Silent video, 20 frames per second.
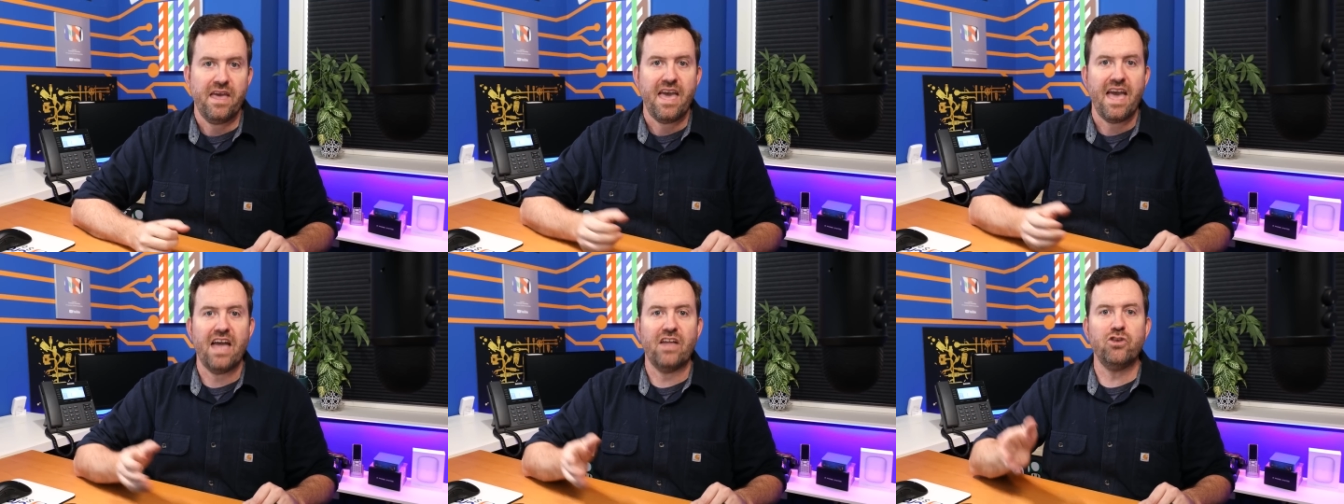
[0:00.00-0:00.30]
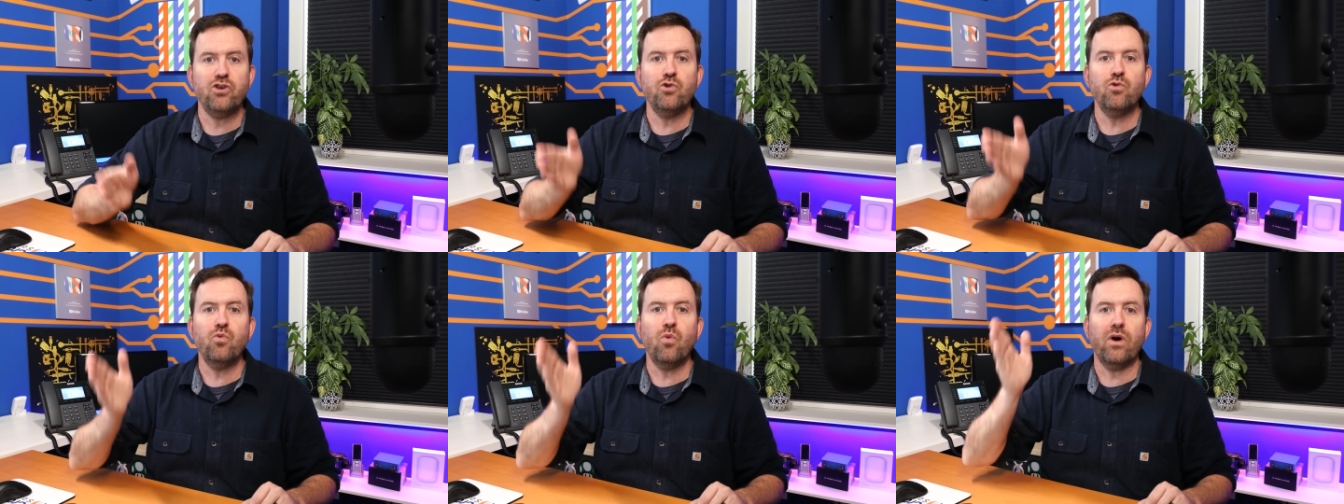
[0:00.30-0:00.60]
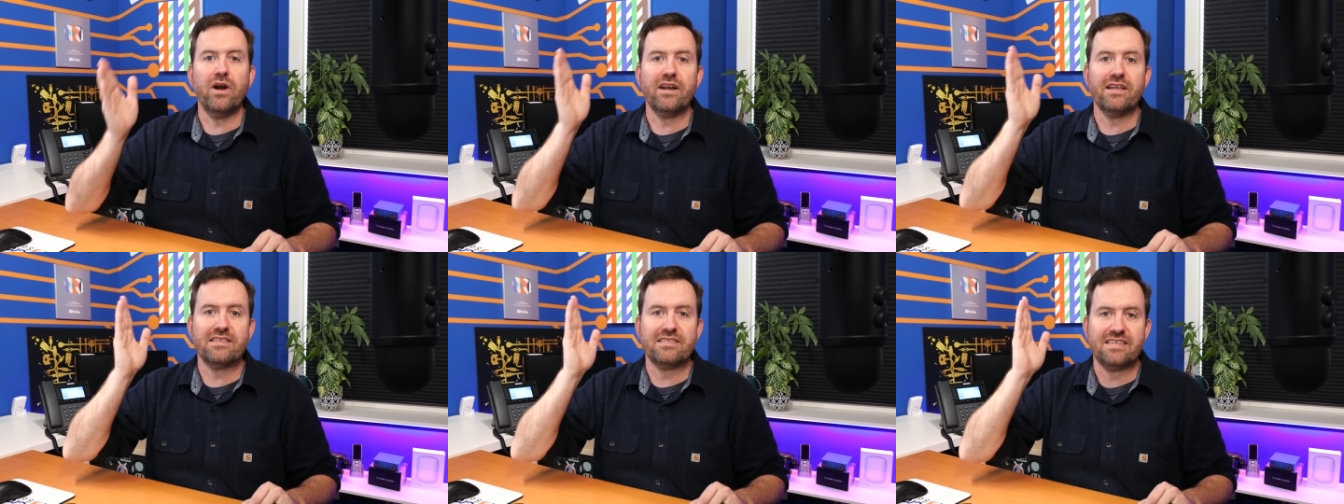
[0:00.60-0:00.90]
and you
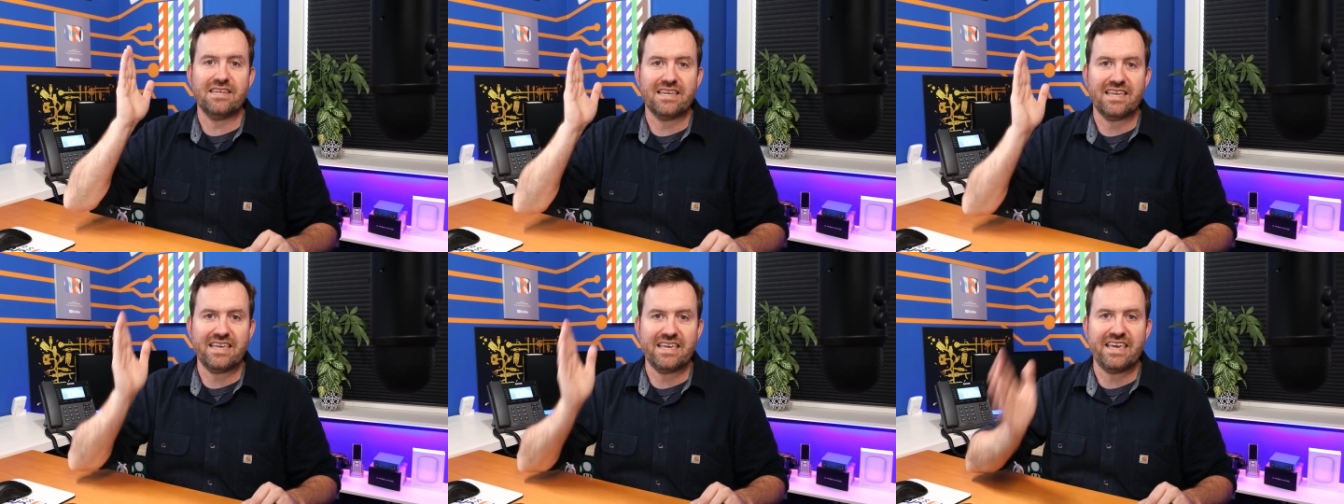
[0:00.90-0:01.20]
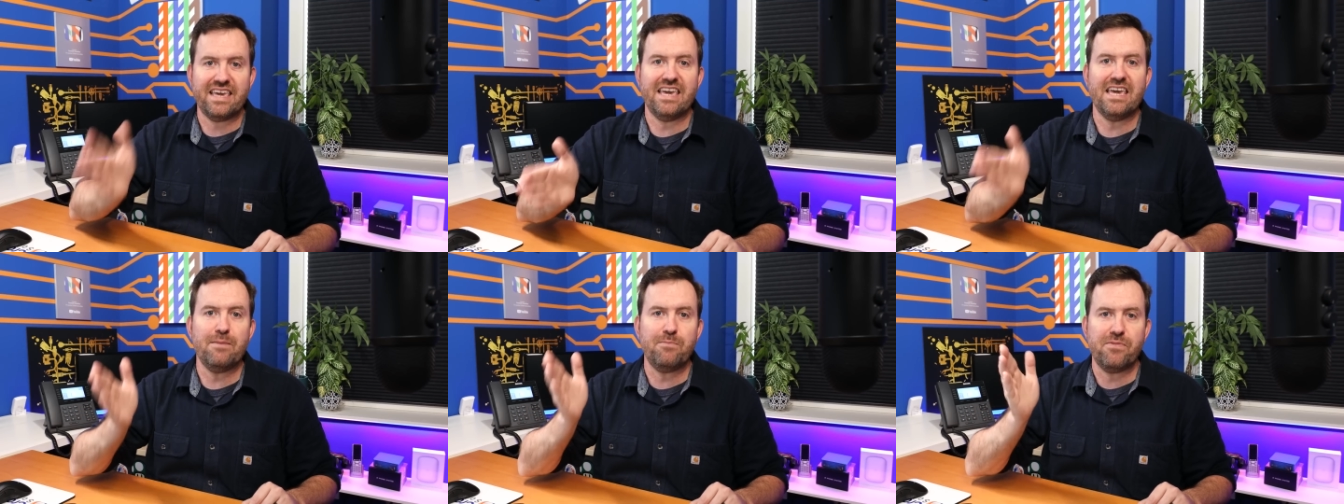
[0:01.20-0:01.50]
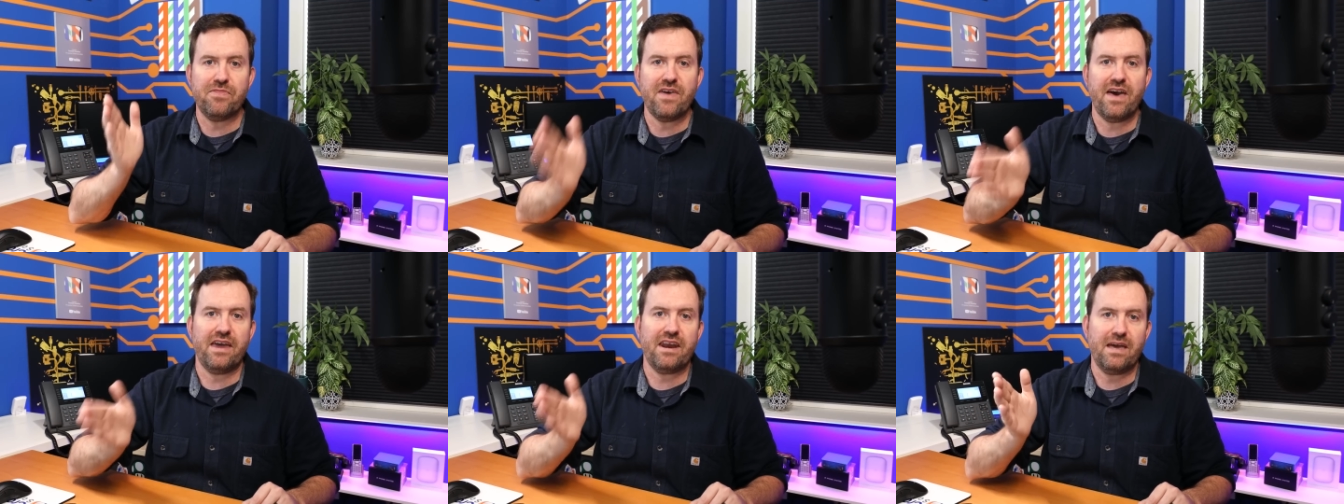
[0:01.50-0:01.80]
want it to
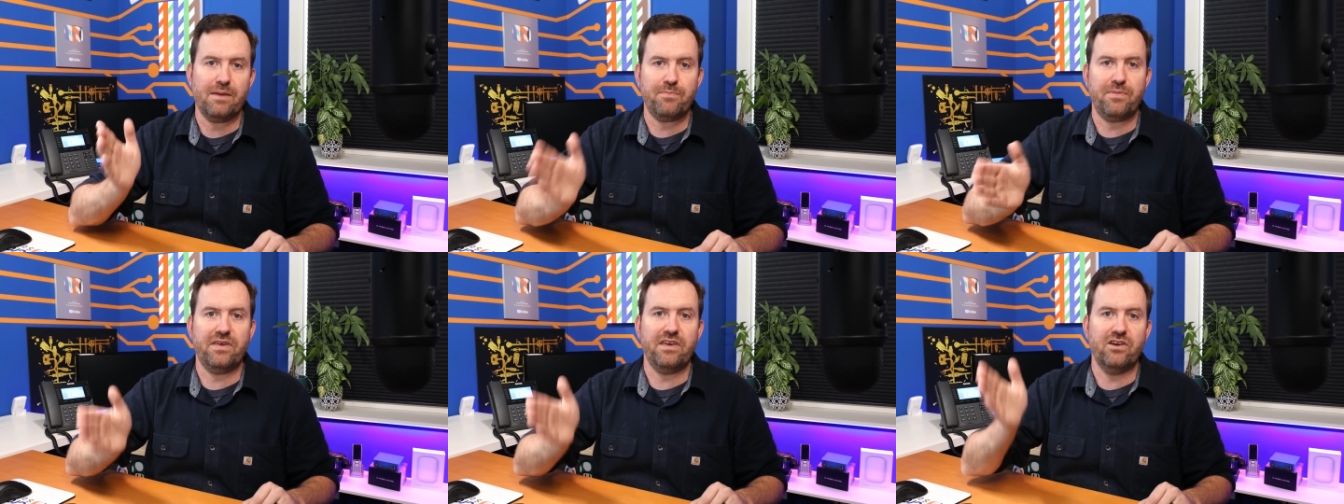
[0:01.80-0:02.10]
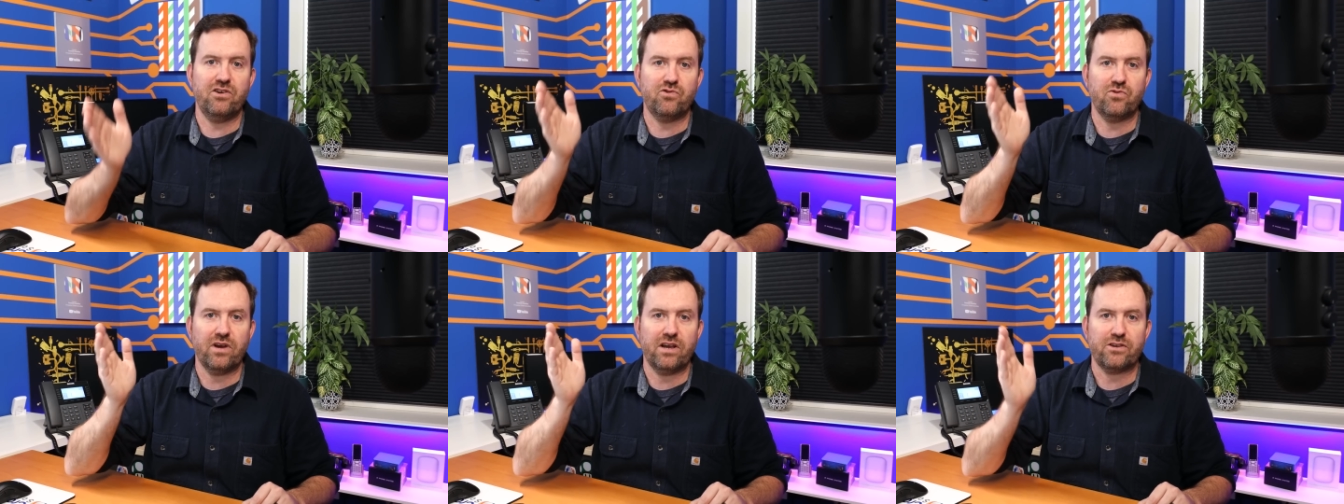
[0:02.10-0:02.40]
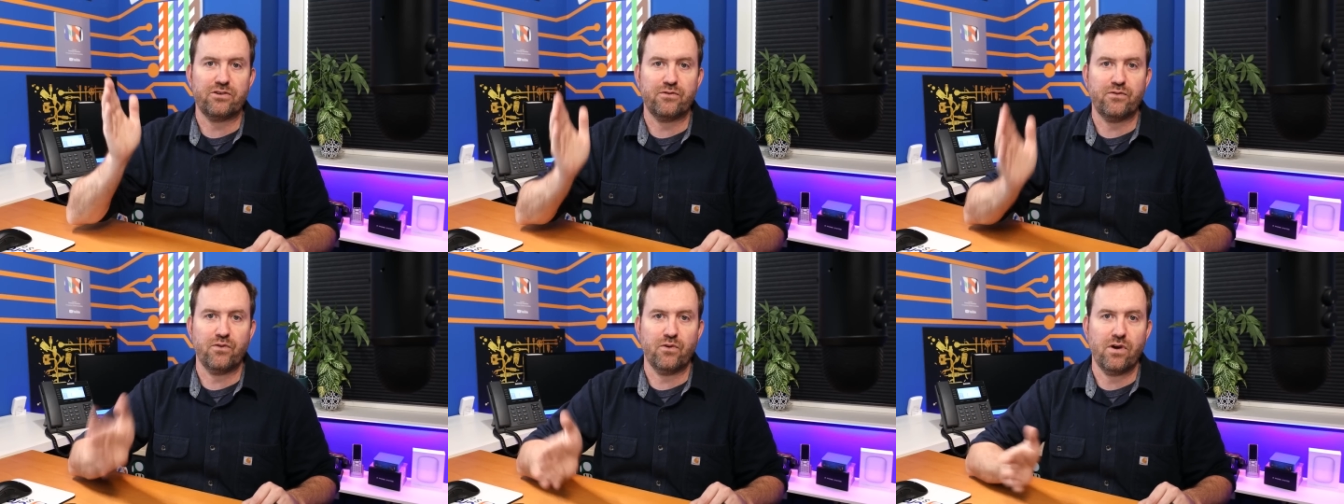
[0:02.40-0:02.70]
keep that IP
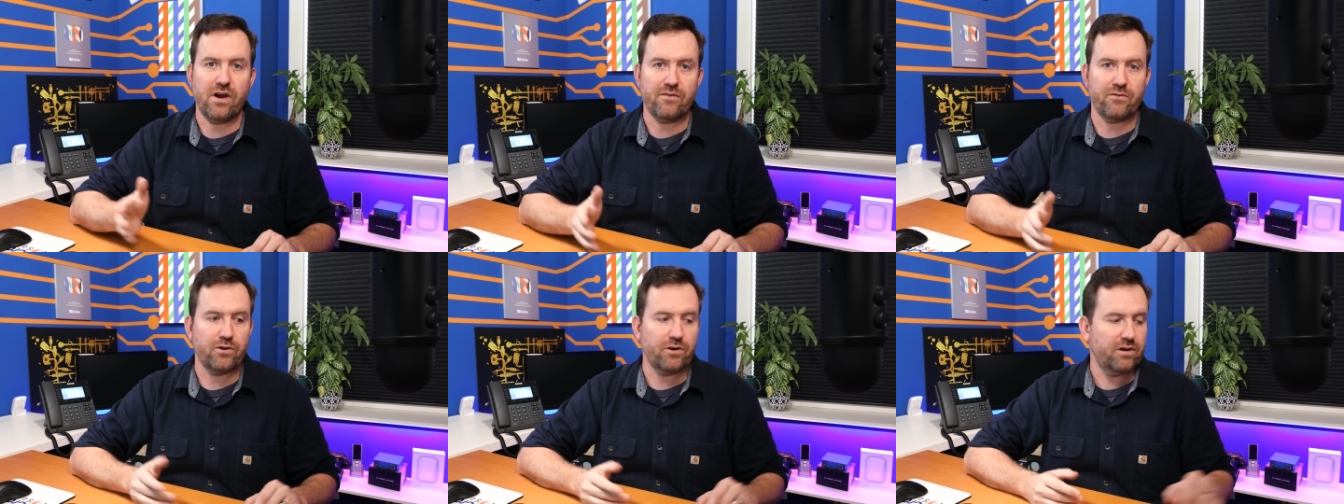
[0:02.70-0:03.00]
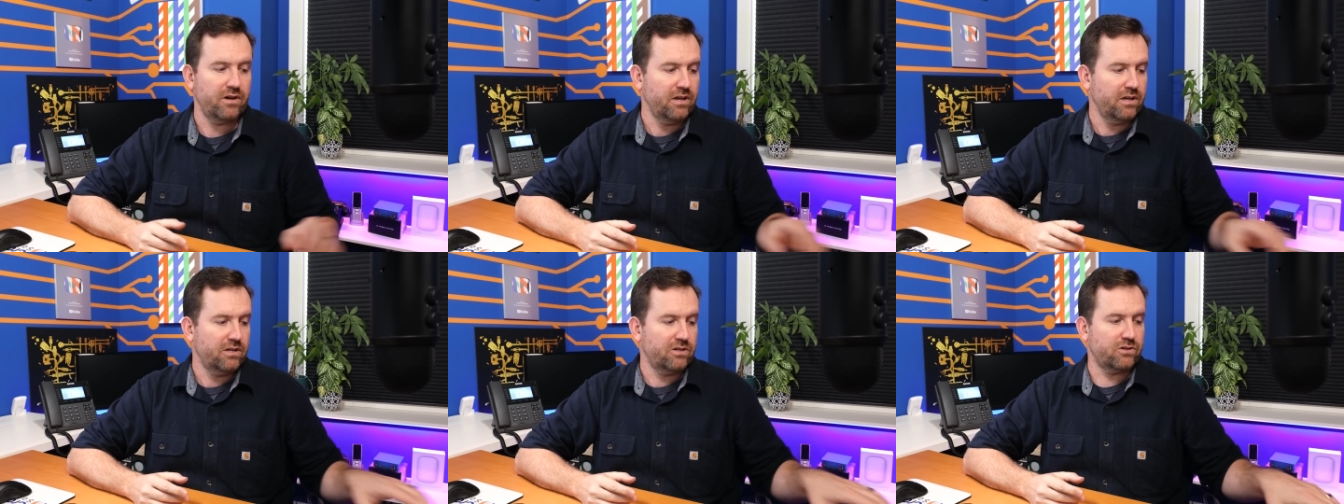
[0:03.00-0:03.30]
address forever.